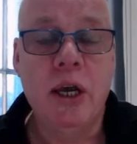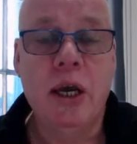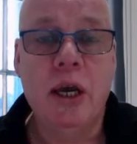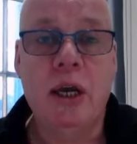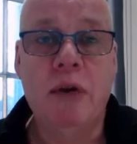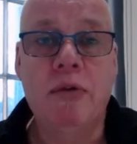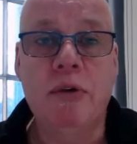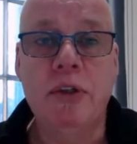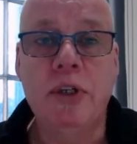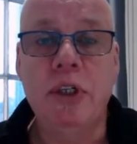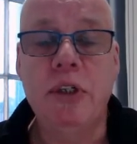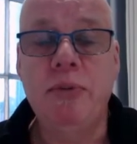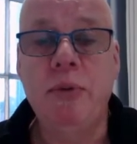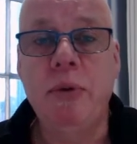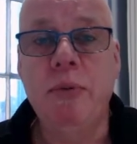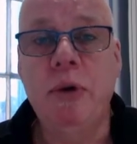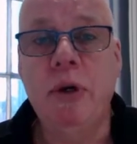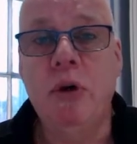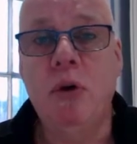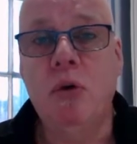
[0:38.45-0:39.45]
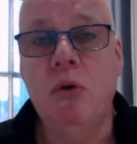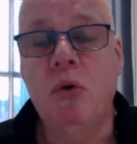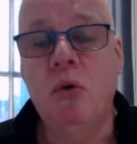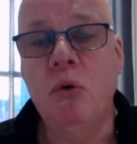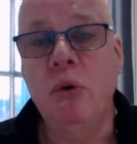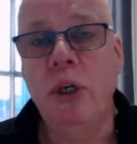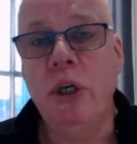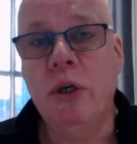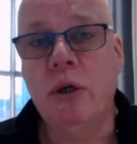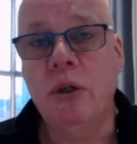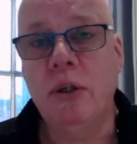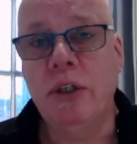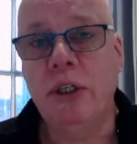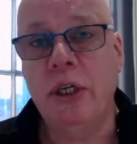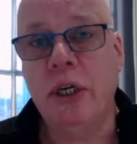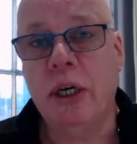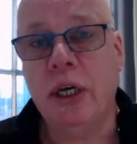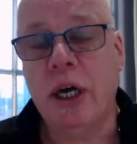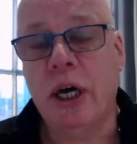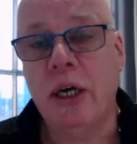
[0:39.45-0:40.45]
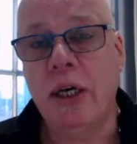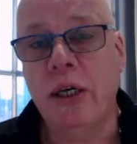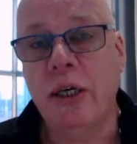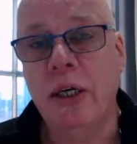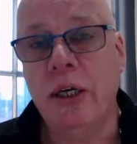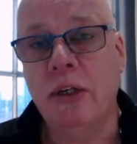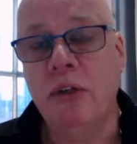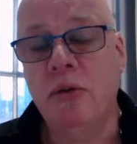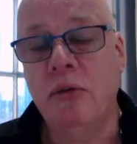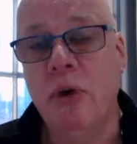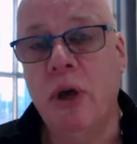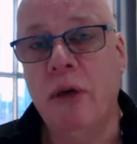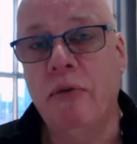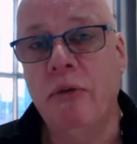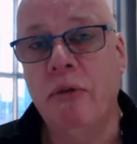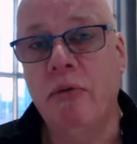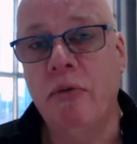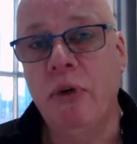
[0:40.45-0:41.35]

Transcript: And for this, we will only consider candidates who have a